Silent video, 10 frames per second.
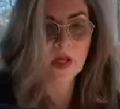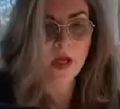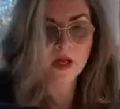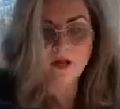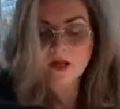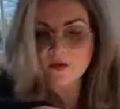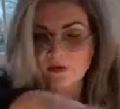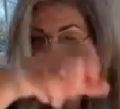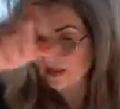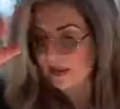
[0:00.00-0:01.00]
Another
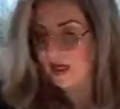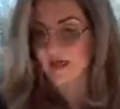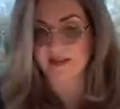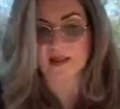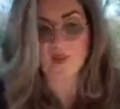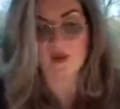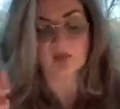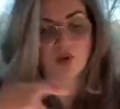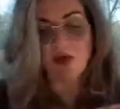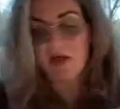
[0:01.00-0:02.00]
thing that I did was
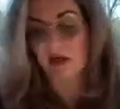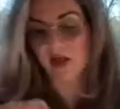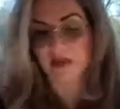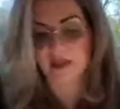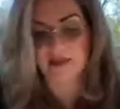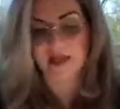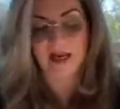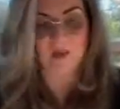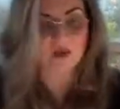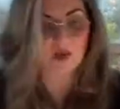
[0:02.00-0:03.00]
put
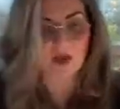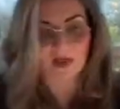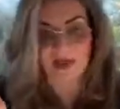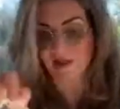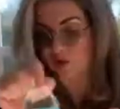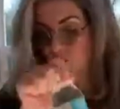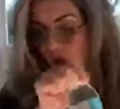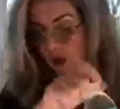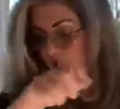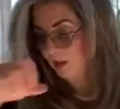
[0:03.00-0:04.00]
labels on each
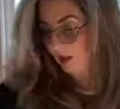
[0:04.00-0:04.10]
one.